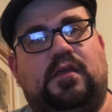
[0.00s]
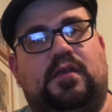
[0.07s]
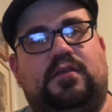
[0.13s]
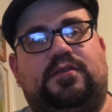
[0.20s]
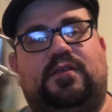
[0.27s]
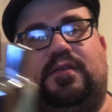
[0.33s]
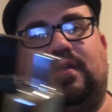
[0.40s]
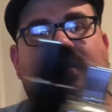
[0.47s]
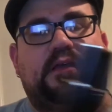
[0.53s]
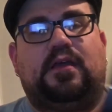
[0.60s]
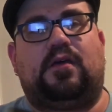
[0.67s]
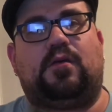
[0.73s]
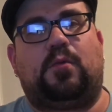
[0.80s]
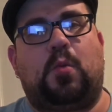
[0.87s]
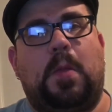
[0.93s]
So there you
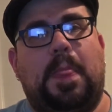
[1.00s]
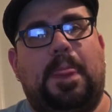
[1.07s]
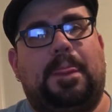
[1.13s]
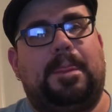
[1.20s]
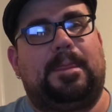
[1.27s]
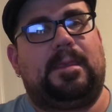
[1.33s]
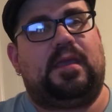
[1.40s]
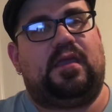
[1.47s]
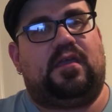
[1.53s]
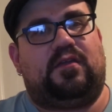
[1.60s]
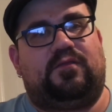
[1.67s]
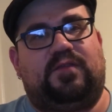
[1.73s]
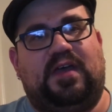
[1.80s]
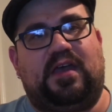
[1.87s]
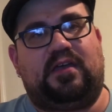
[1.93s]
go.
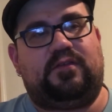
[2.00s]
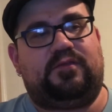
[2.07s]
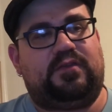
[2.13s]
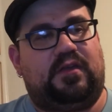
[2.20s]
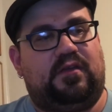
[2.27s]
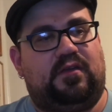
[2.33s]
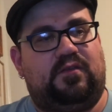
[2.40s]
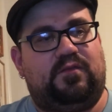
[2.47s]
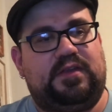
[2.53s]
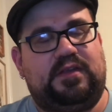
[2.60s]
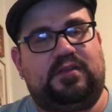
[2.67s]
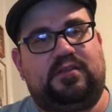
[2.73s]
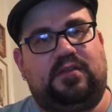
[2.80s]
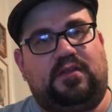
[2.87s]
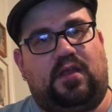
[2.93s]
5
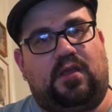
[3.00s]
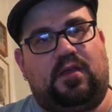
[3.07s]
vintage